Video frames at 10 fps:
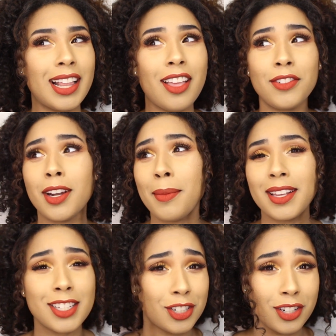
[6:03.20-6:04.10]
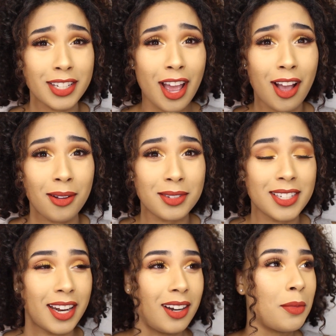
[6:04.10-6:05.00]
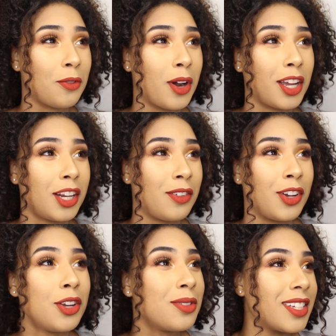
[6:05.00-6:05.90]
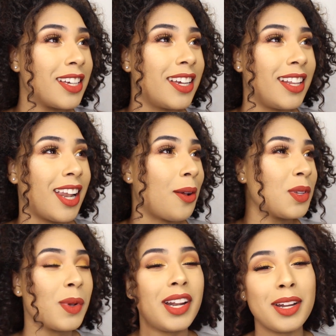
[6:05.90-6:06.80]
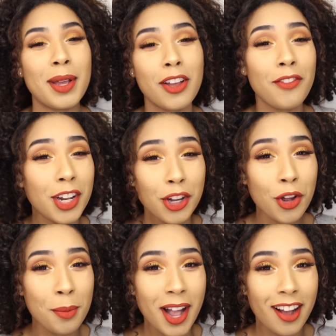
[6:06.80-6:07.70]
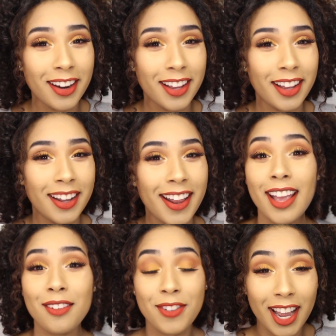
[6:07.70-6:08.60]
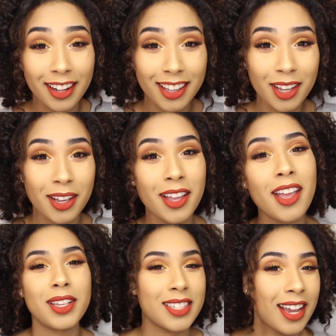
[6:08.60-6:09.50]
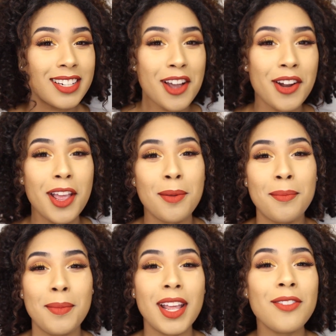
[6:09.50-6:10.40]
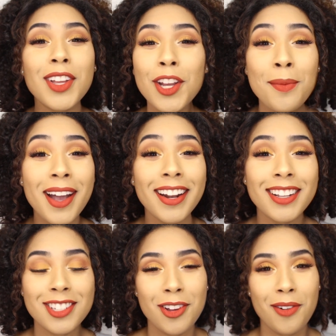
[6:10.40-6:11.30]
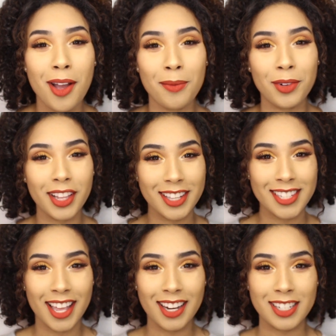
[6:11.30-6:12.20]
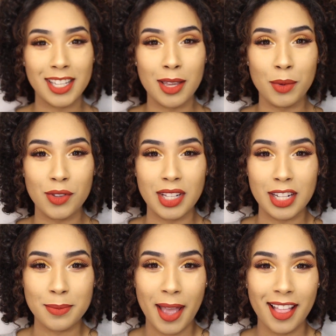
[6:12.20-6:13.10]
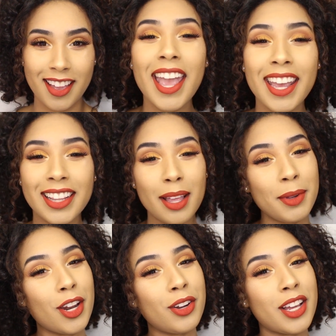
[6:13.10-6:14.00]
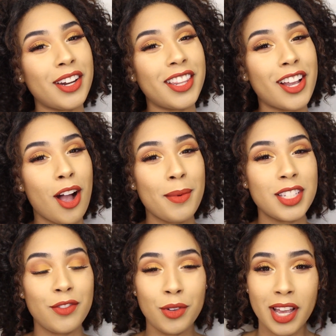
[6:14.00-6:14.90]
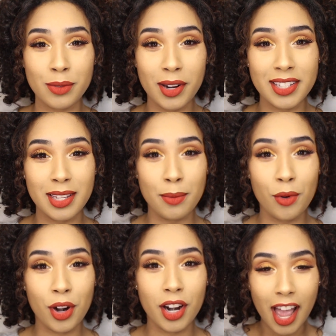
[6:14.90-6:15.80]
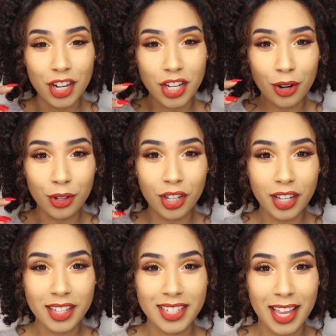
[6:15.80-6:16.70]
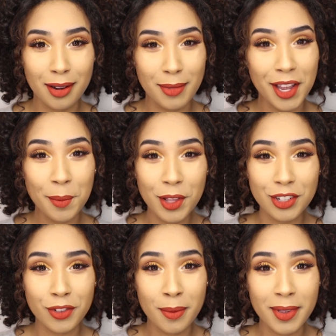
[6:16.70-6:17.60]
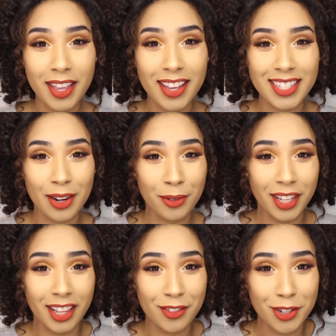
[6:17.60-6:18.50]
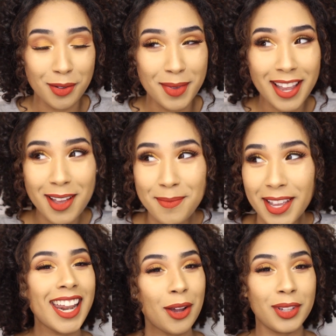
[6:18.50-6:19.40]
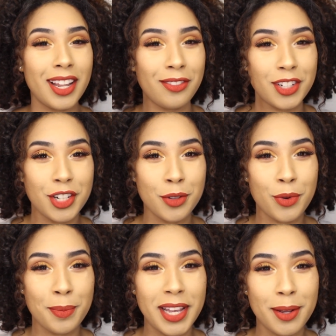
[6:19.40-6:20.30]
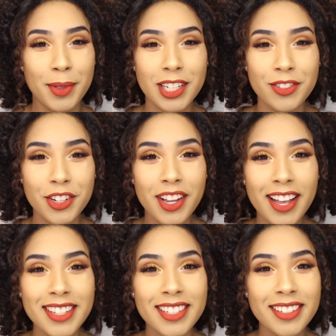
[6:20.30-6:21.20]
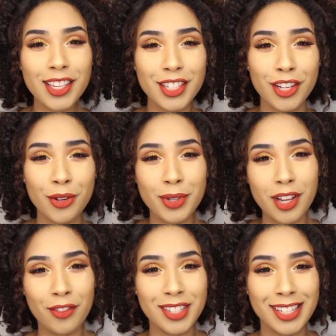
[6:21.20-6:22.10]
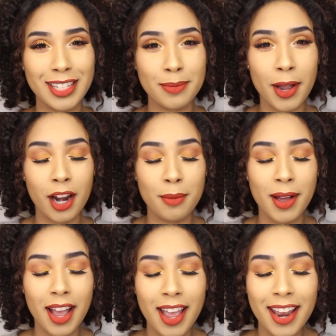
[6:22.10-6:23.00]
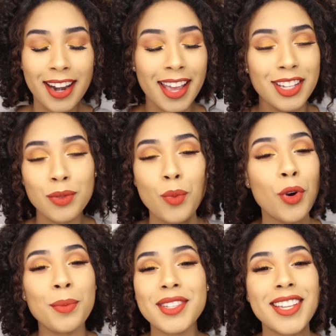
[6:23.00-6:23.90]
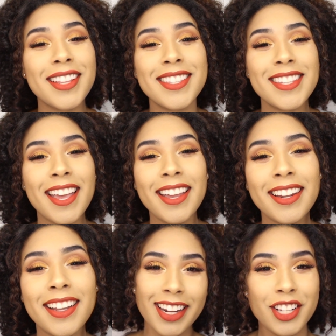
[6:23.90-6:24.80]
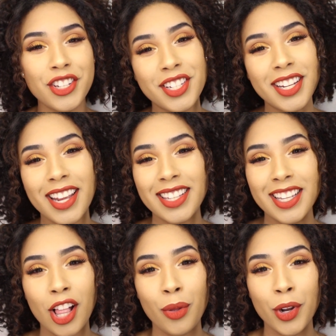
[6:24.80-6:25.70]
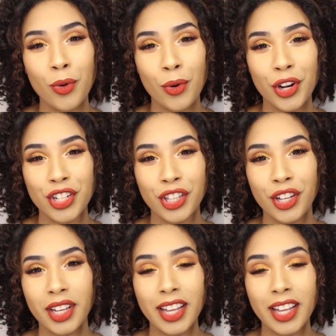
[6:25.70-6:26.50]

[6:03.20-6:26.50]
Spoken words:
I left it at my sister's house and before I could even use it, and I was waiting to make a video about it, and finally we sat down and made a video about it. So I'm really excited to keep using this palette, and let me know down in the comments if you guys want to see more eyeshadow looks and makeup looks from me, because I really love doing makeup and I would love to do more makeup looks for you guys. This look was obviously inspired by a nice warm sunset, and it's just a nice yellow and orange look.